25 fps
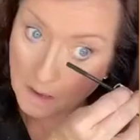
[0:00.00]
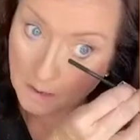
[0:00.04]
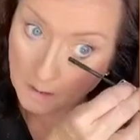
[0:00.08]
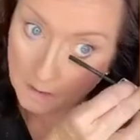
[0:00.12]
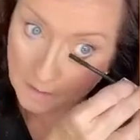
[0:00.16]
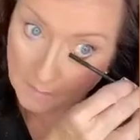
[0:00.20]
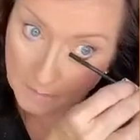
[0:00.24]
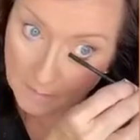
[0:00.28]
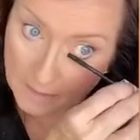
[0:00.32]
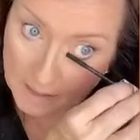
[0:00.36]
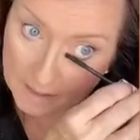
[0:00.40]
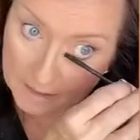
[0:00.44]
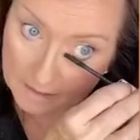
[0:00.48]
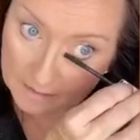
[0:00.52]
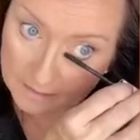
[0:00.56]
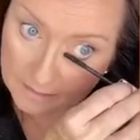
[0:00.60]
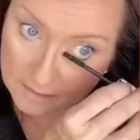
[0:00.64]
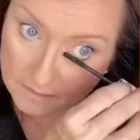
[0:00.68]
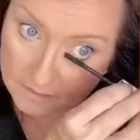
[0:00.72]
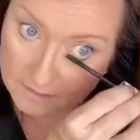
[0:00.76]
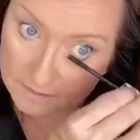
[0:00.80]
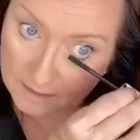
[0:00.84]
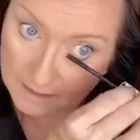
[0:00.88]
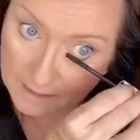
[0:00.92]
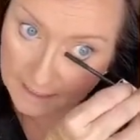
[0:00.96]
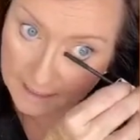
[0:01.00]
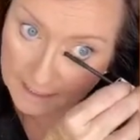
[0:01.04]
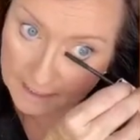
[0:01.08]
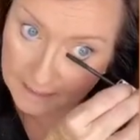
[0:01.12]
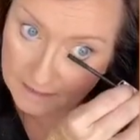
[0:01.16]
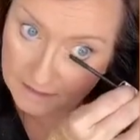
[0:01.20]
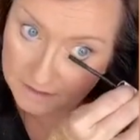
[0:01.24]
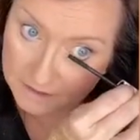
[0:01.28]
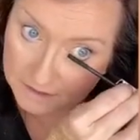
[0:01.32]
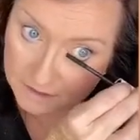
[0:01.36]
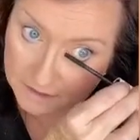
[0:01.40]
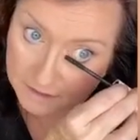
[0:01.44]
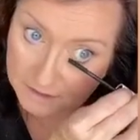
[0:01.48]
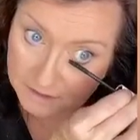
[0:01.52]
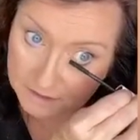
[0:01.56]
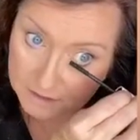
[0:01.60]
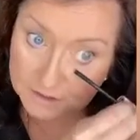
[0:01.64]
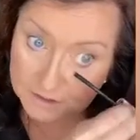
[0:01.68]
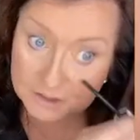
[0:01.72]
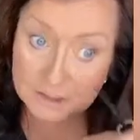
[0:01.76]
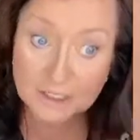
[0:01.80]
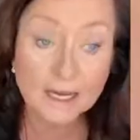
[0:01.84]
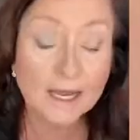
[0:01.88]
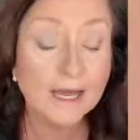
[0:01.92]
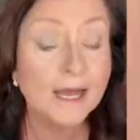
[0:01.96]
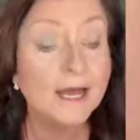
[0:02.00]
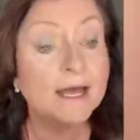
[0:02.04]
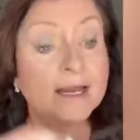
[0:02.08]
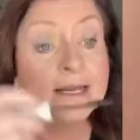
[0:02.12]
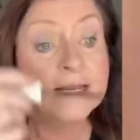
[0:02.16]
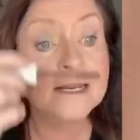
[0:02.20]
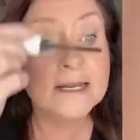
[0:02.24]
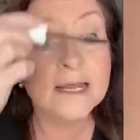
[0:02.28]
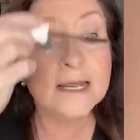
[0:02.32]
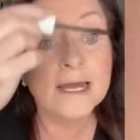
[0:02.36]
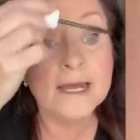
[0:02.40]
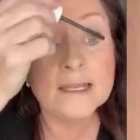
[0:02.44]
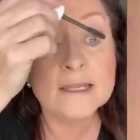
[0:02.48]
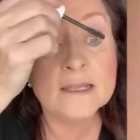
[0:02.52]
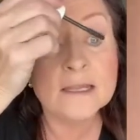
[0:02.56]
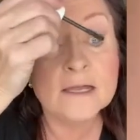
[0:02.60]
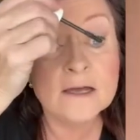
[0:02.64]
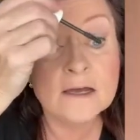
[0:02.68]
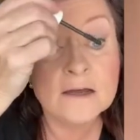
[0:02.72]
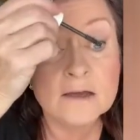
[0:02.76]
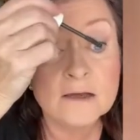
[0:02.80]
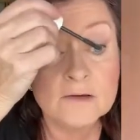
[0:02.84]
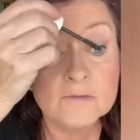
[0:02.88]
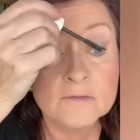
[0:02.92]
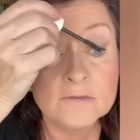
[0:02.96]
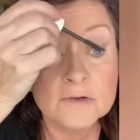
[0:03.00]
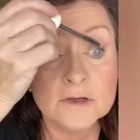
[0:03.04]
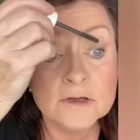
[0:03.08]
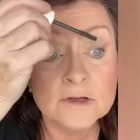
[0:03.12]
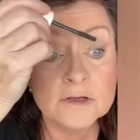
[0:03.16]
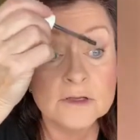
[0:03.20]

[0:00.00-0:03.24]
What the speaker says: make those lashes shine, and I love